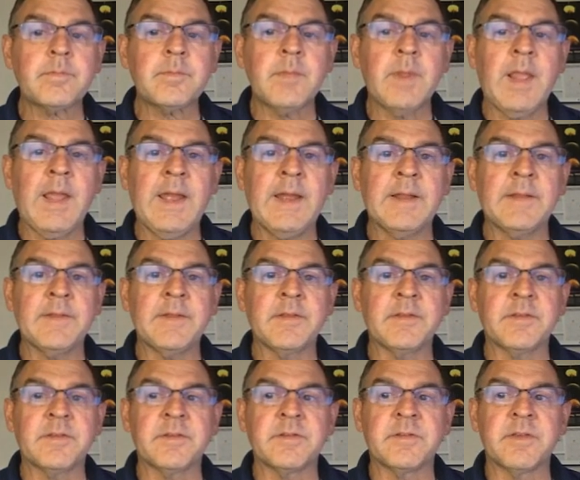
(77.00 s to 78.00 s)
And
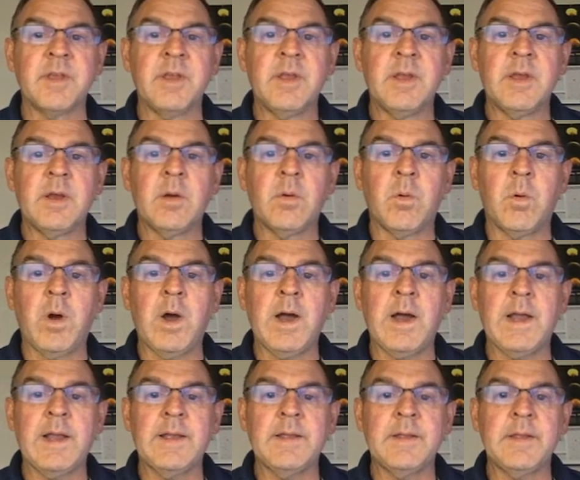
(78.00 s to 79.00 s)
this is
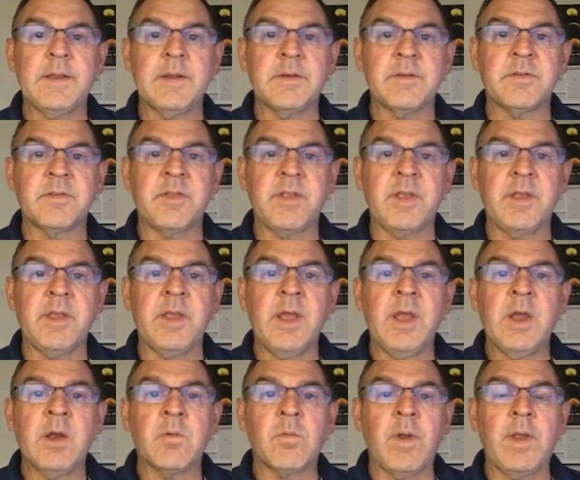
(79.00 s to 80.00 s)
why. Here's the
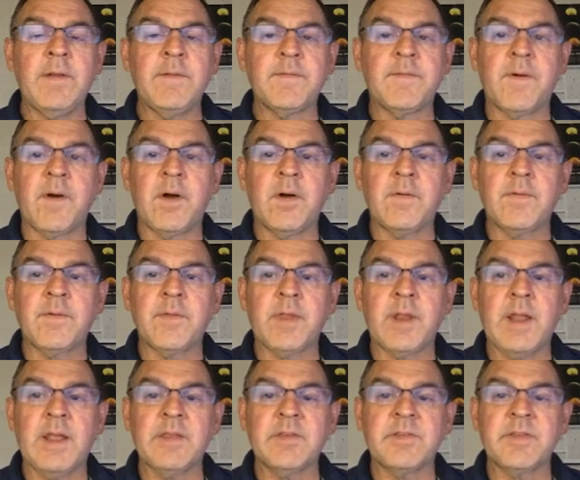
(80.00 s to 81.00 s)
rainfall for
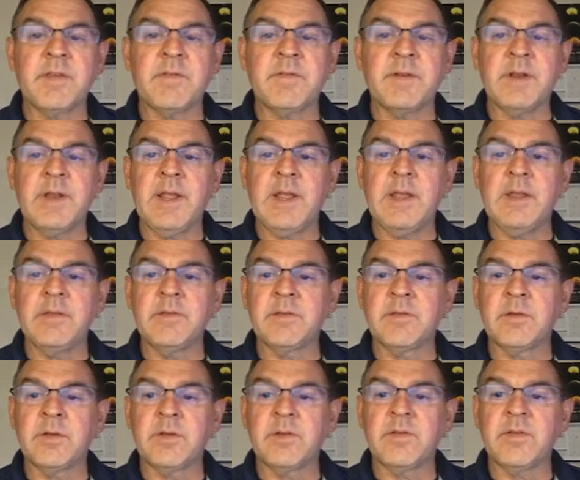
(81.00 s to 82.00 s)
the last 7 days,
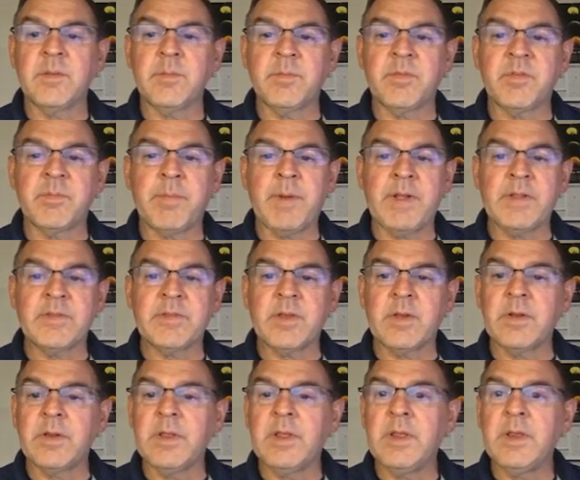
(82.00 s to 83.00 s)
and look, some spots
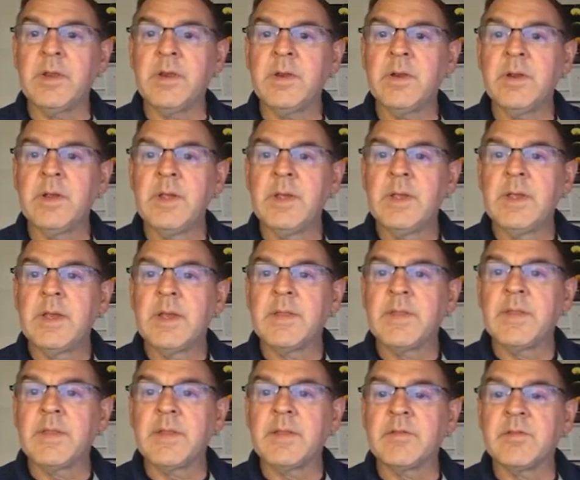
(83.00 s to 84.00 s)
out here,
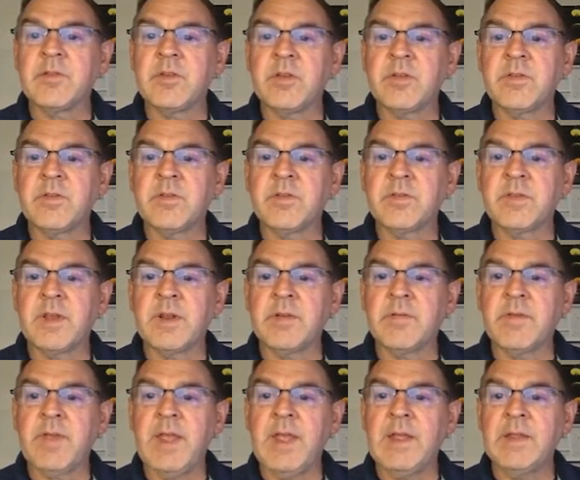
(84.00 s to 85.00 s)
I think it's just inside
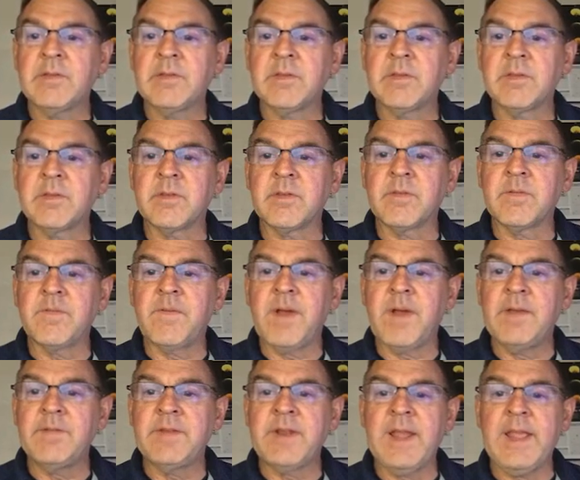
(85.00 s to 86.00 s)
of Kansas, it's
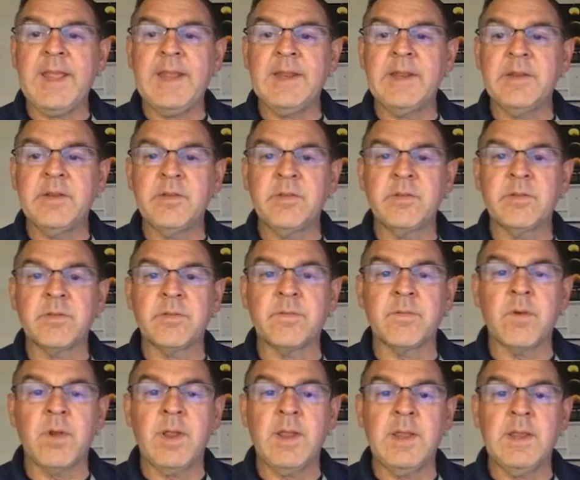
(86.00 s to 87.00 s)
5 to 8 inches
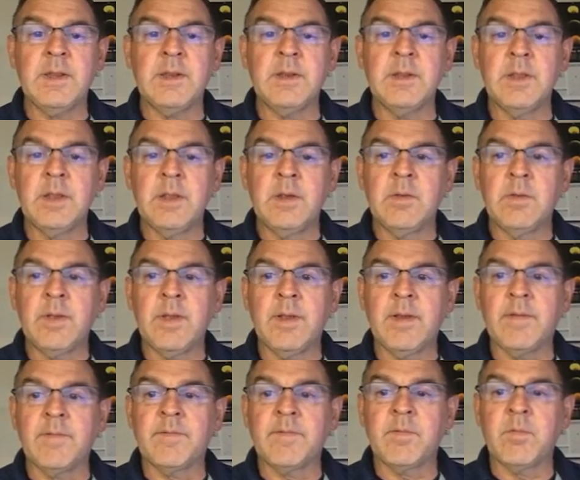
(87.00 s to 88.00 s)
of rain. We
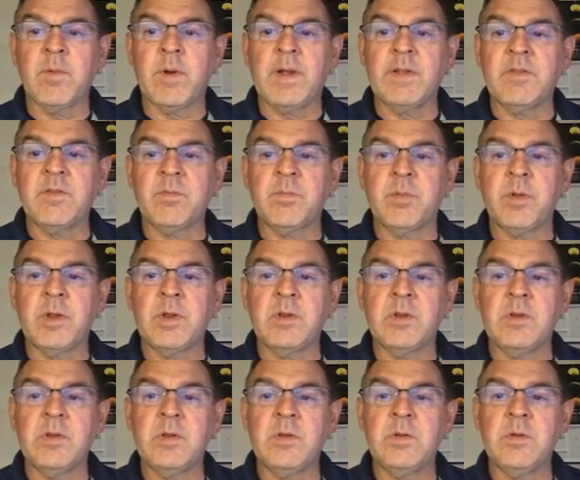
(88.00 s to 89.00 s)
have
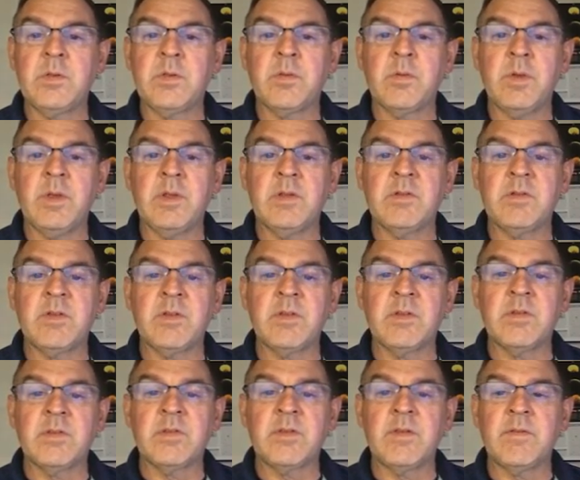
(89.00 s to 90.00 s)
widespread 2-3
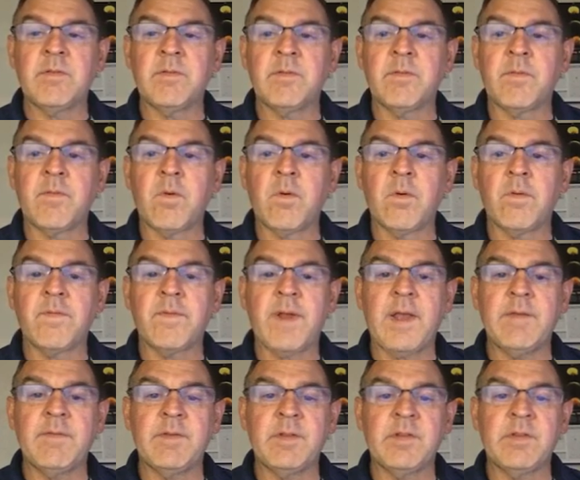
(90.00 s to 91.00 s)
inches, even
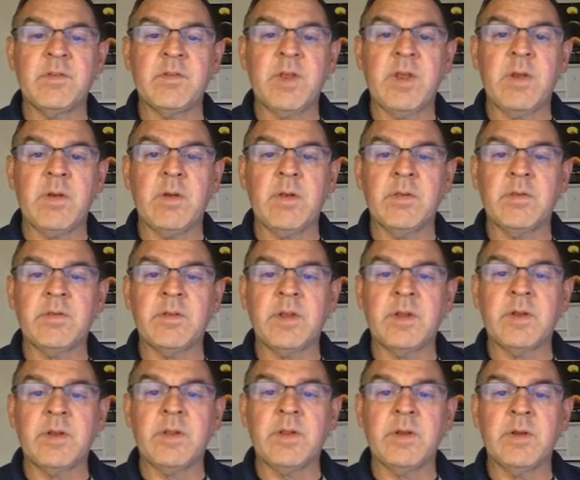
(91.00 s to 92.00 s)
4-5 inch areas
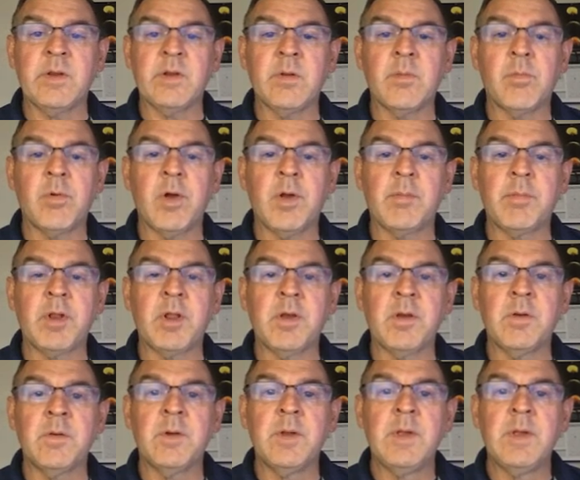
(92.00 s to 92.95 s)
down here near Pueblo.